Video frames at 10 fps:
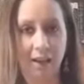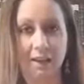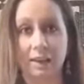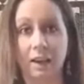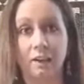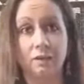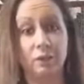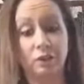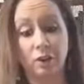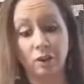And
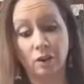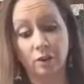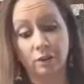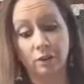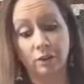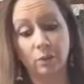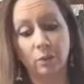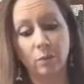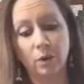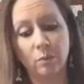after all,
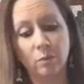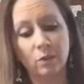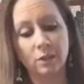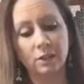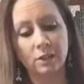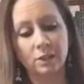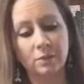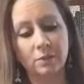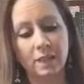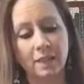what more do you
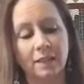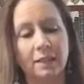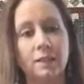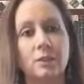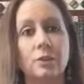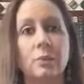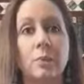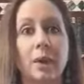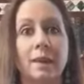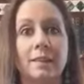need to
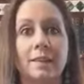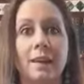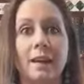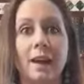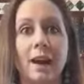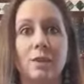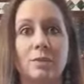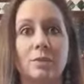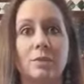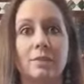paint a
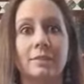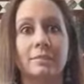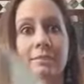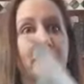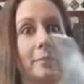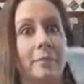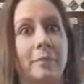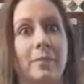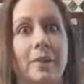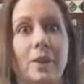house.
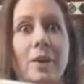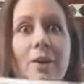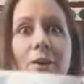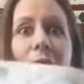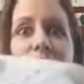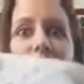Oh